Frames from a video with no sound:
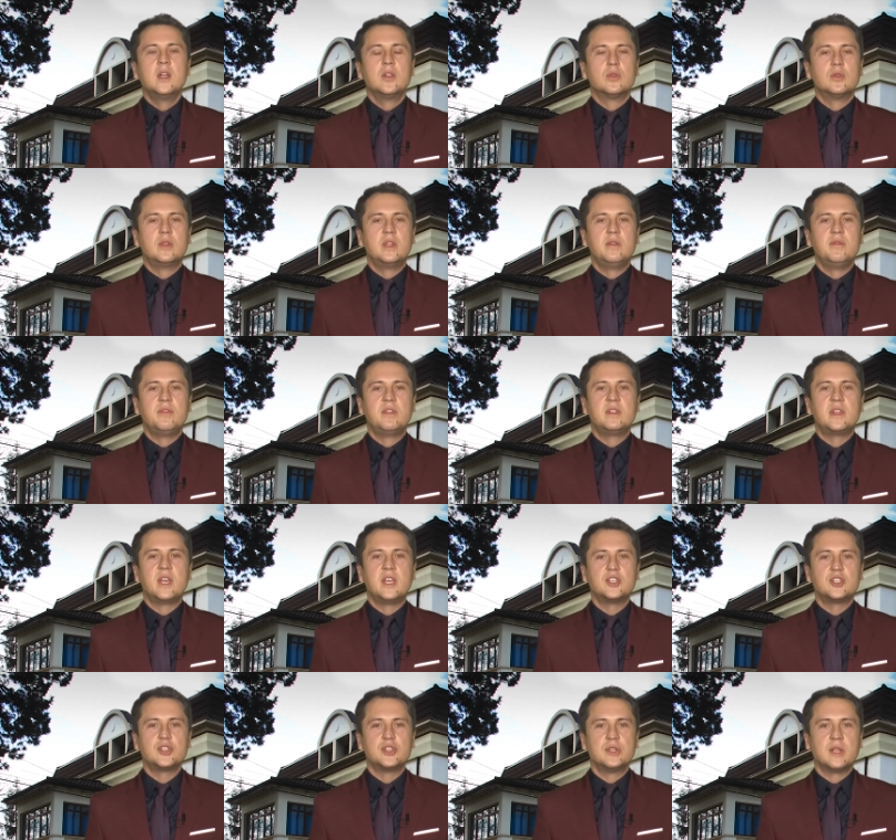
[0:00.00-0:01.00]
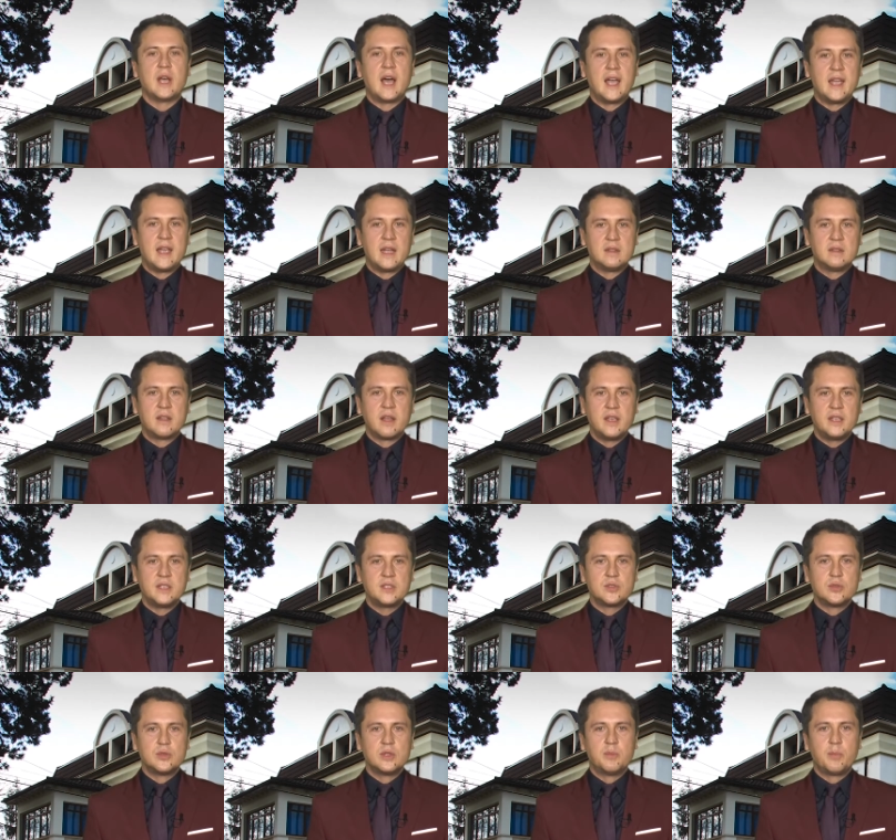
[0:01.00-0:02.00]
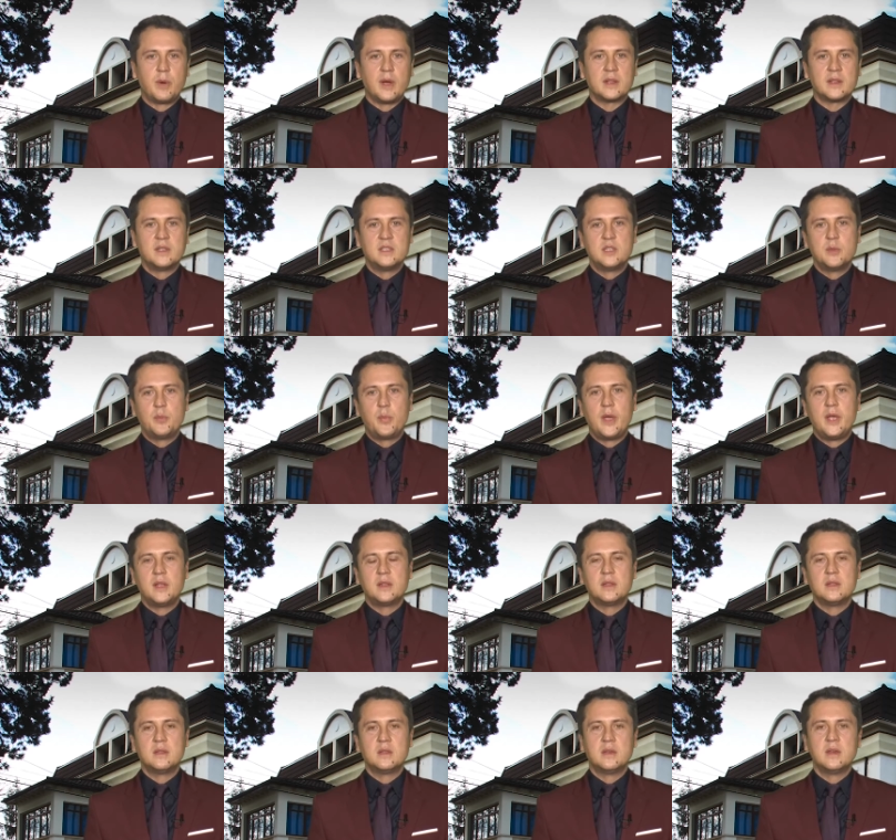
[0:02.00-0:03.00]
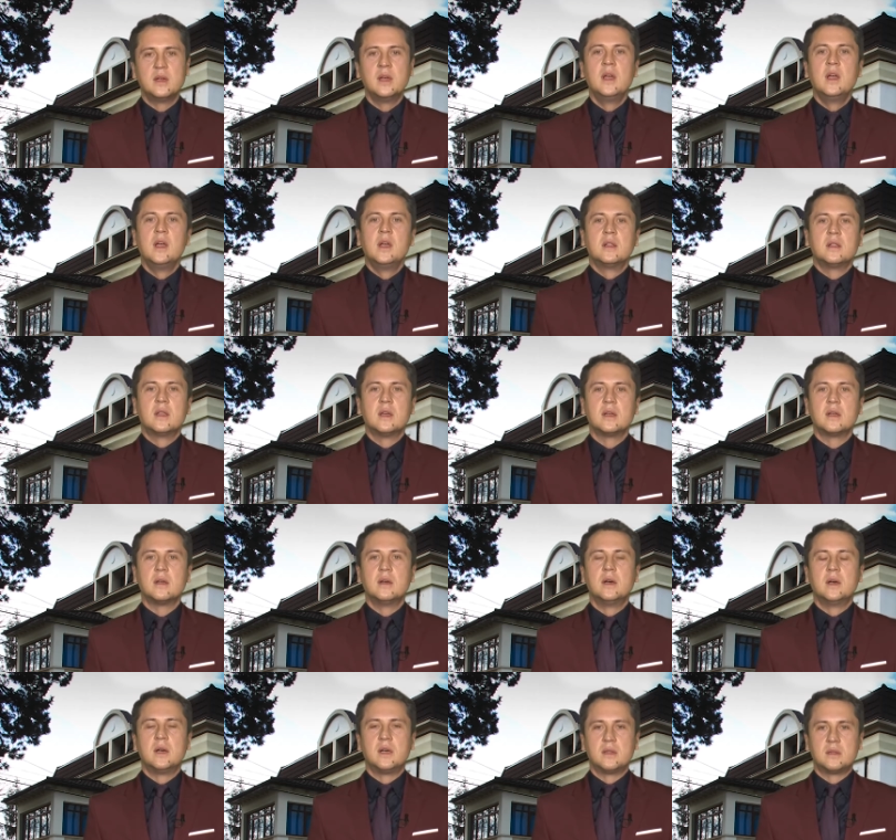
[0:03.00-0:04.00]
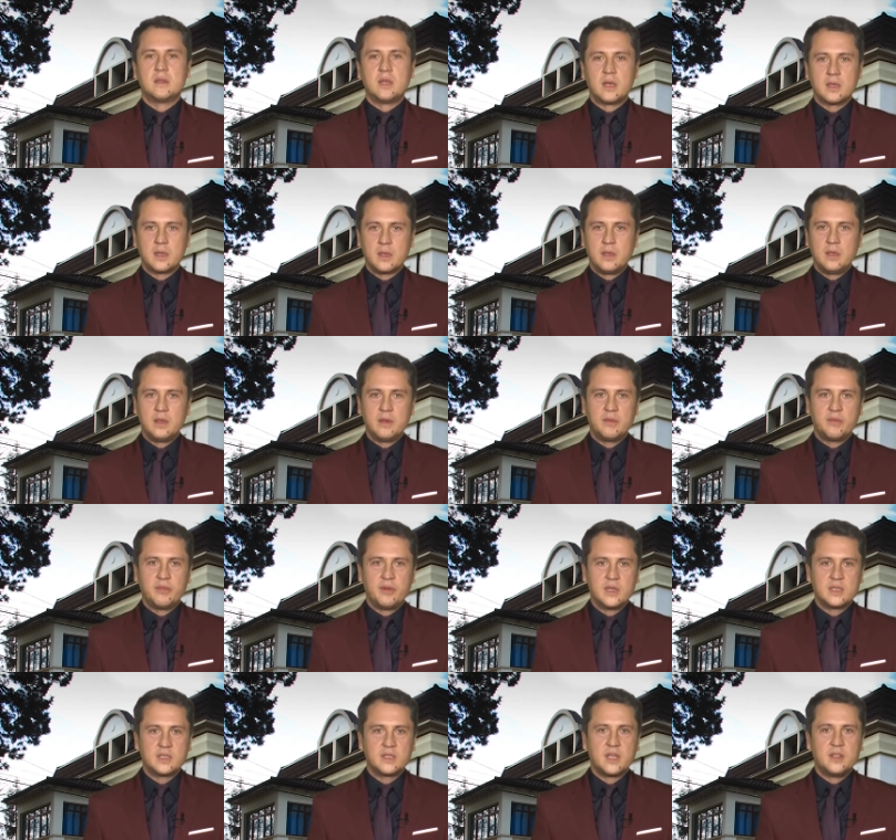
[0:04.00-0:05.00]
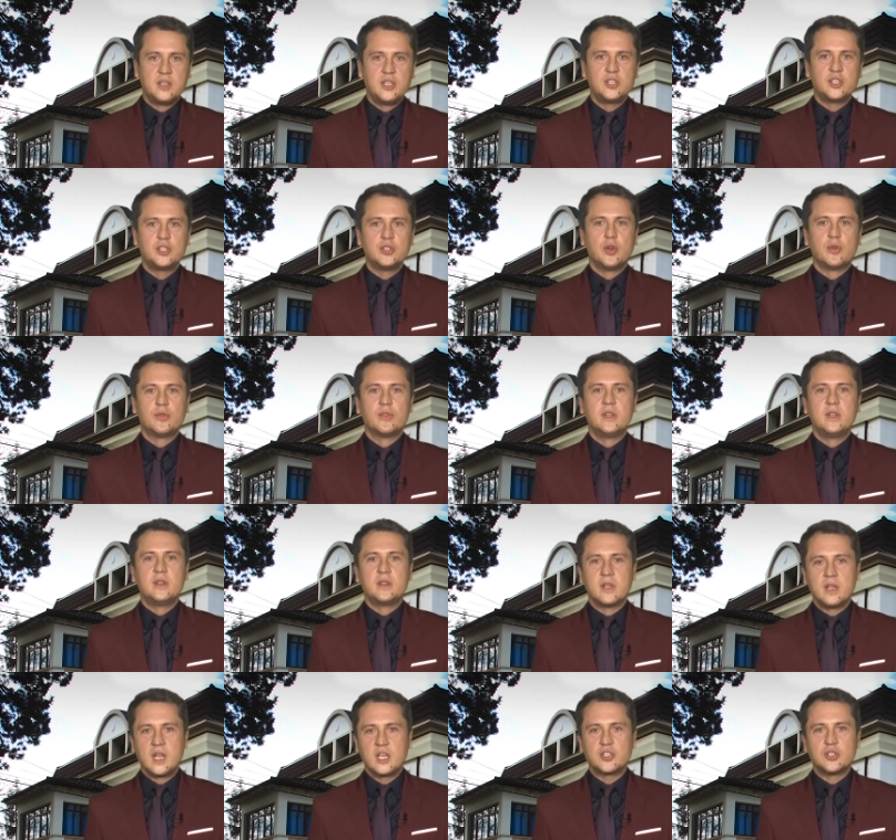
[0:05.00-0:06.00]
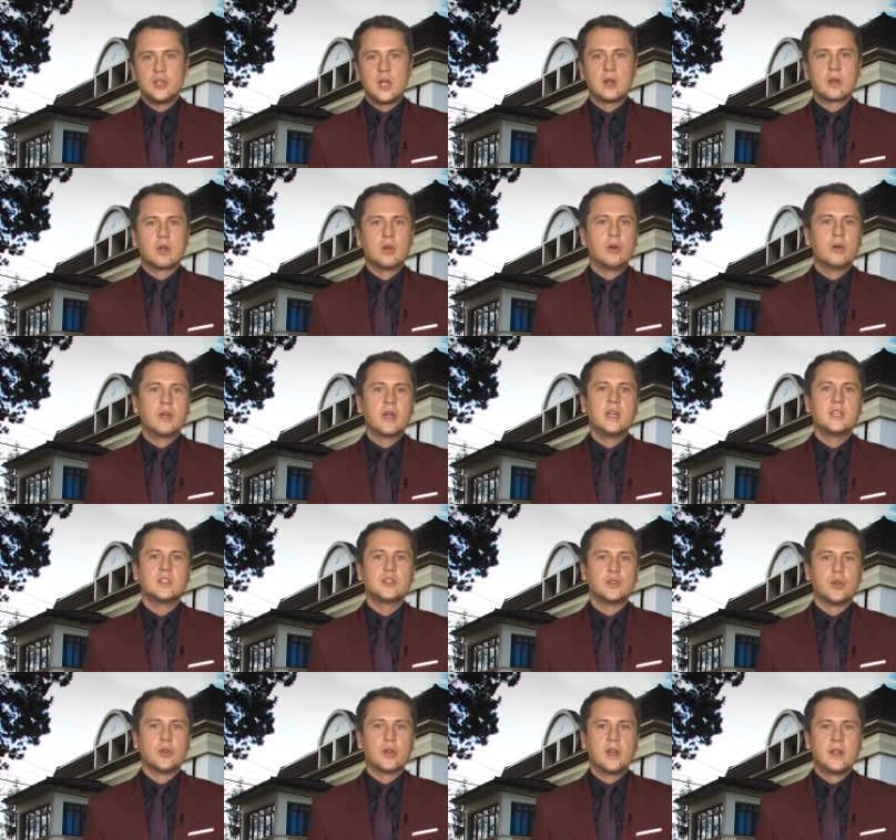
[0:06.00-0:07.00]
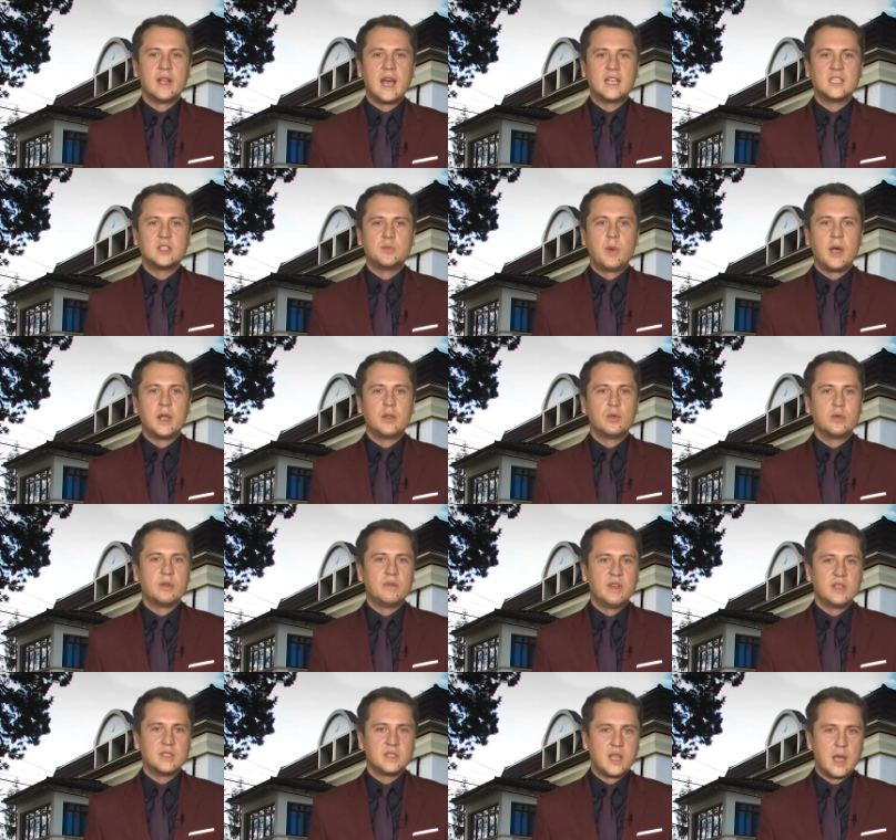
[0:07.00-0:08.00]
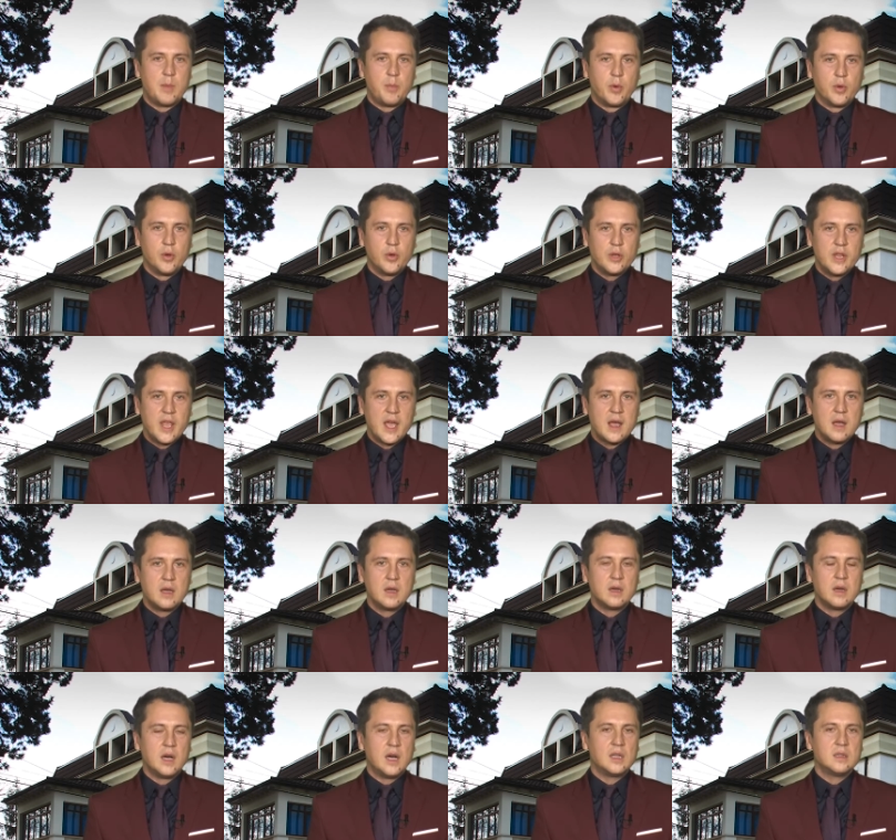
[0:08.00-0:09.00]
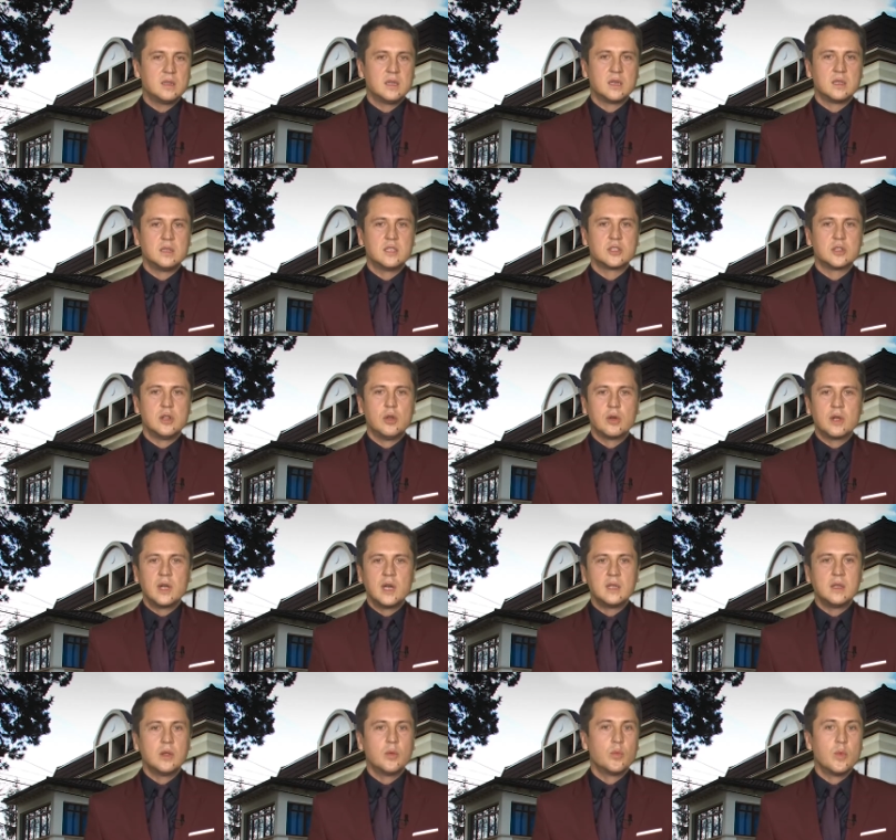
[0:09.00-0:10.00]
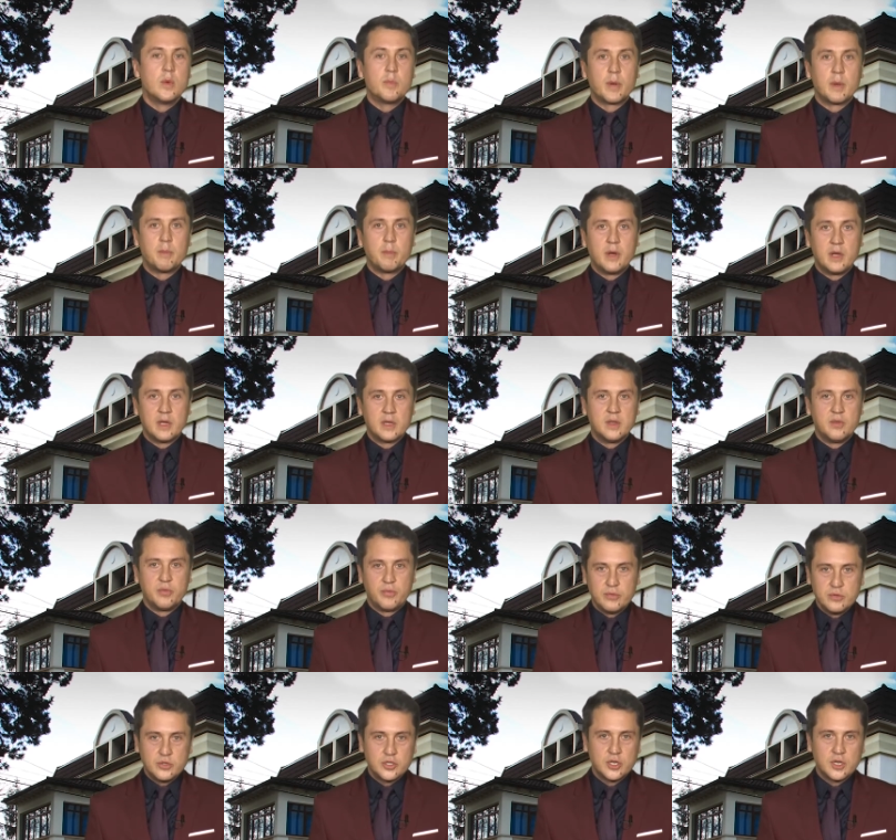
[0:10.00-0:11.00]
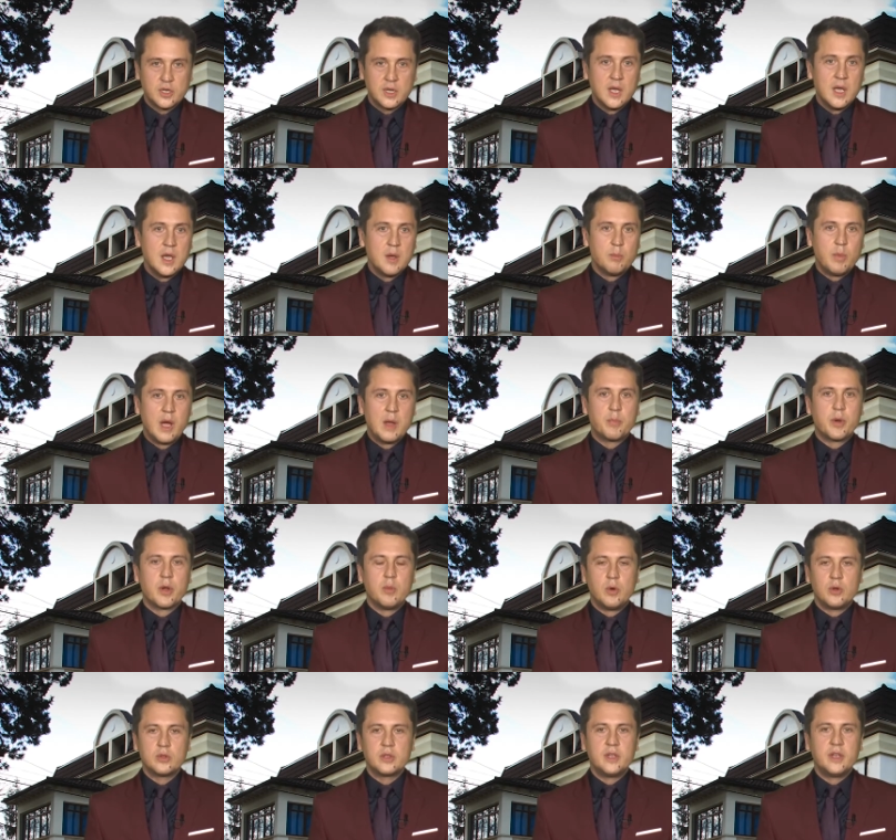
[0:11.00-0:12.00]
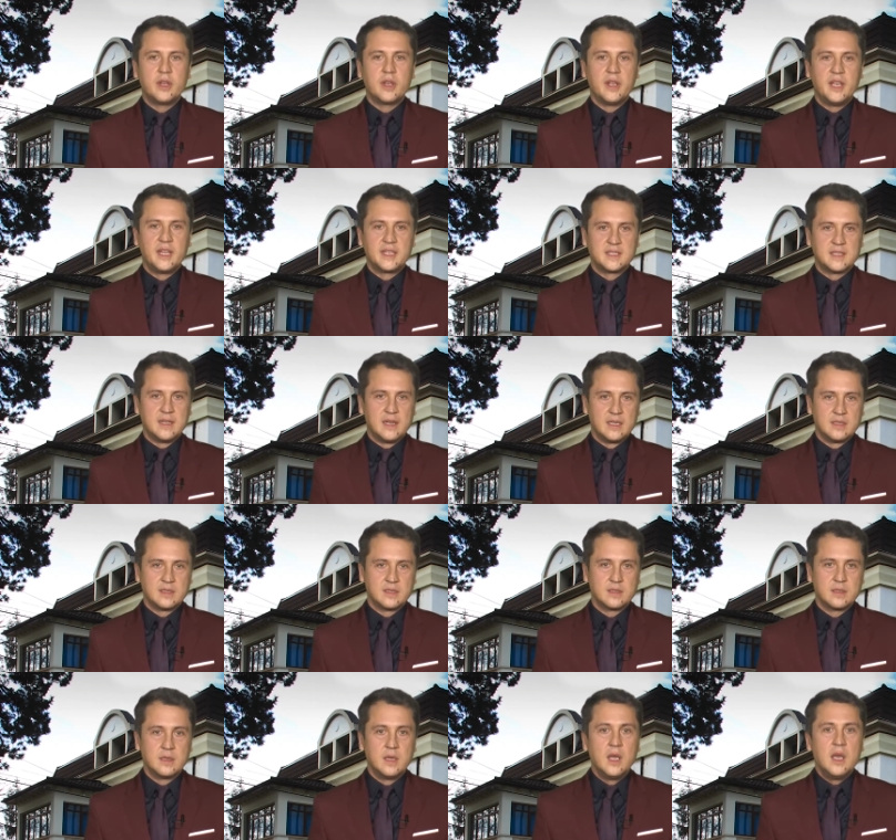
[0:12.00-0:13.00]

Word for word: to the invitation I addressed to participate in the uh, 31st edition of the International Congress organized by the University of Apollonia under the slogan We Prepare the Future by Promoting Excellence.